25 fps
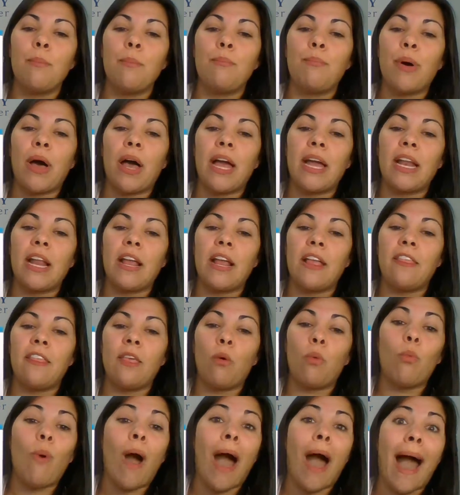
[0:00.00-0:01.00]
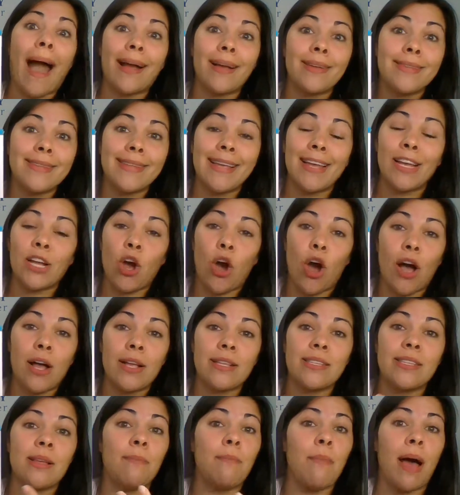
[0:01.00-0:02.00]
But wax could
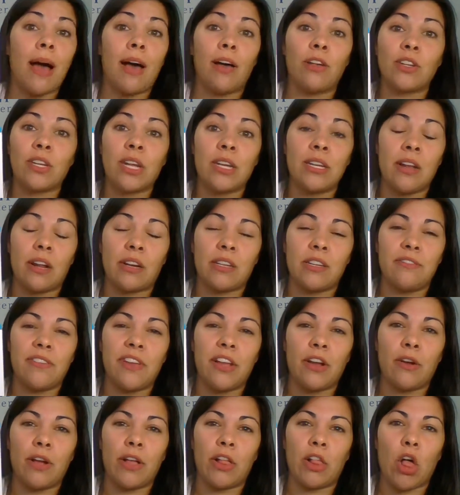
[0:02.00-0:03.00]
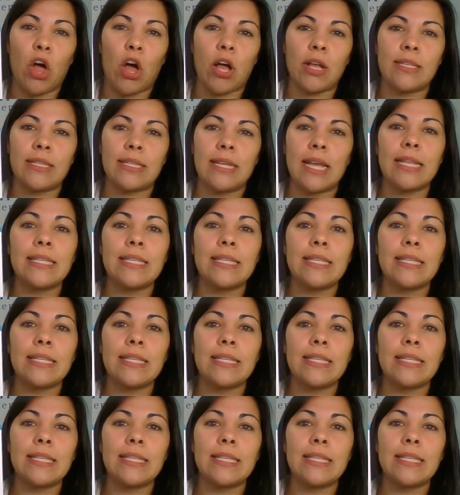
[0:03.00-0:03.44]
cause a mild conductive hearing loss.